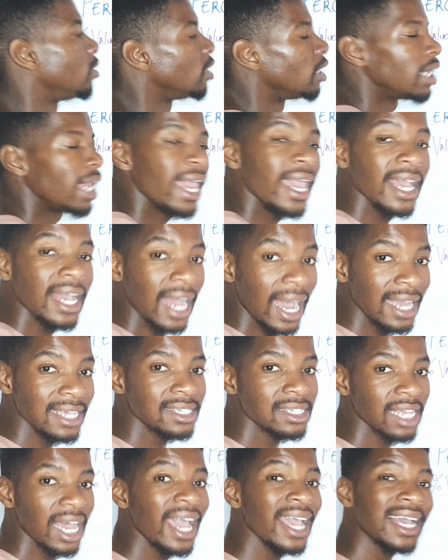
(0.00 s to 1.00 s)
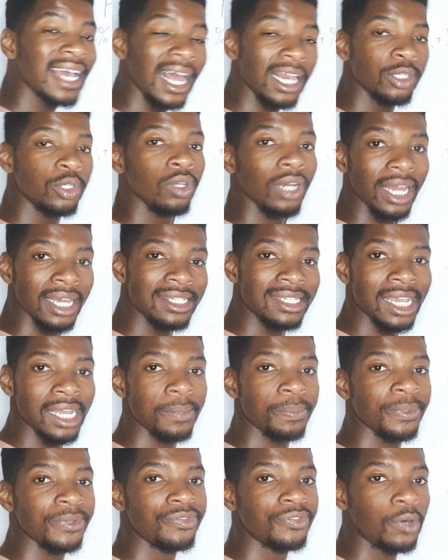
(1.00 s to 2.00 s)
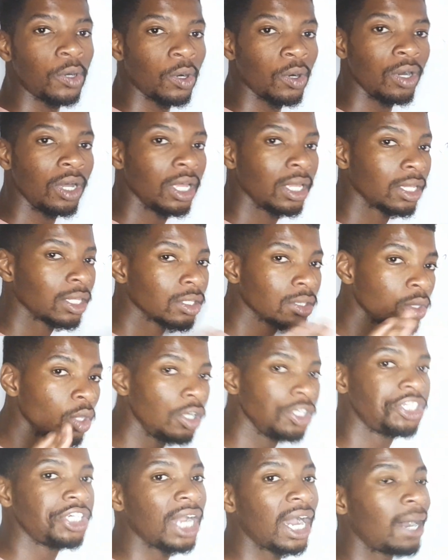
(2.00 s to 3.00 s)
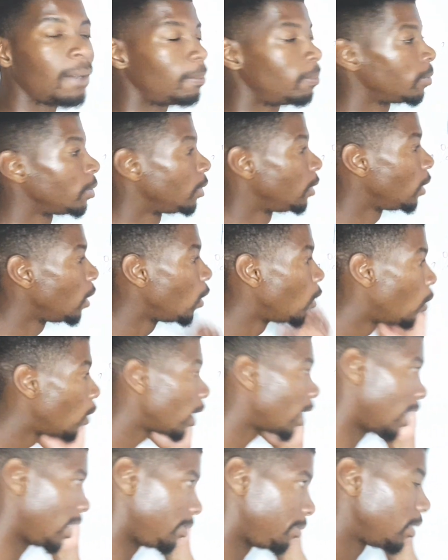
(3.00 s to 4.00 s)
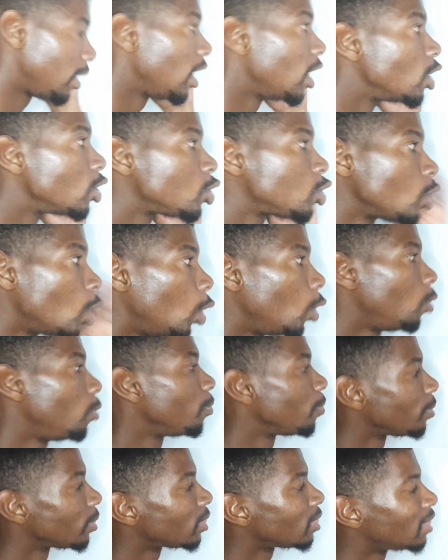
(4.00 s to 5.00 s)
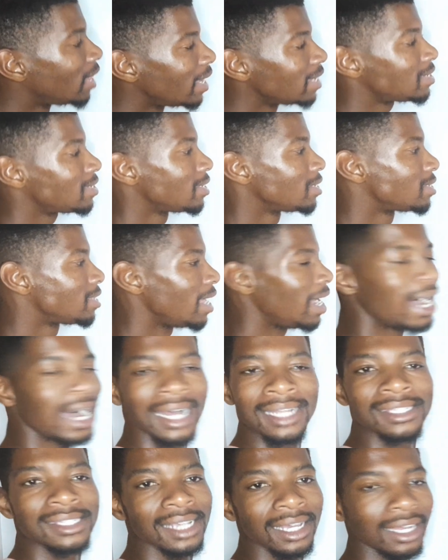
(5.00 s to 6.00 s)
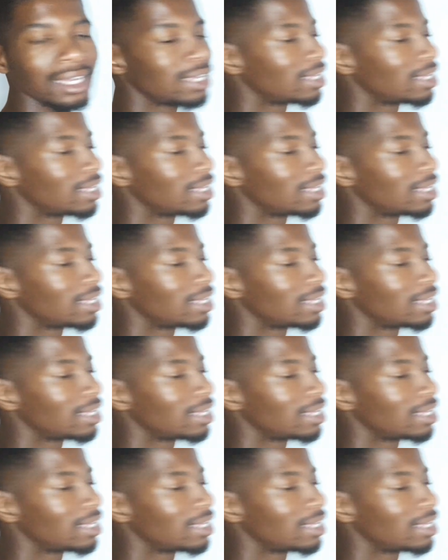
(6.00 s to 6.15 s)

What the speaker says: Hey guys, I calculated before. Don't jump. All right. So this is the answer.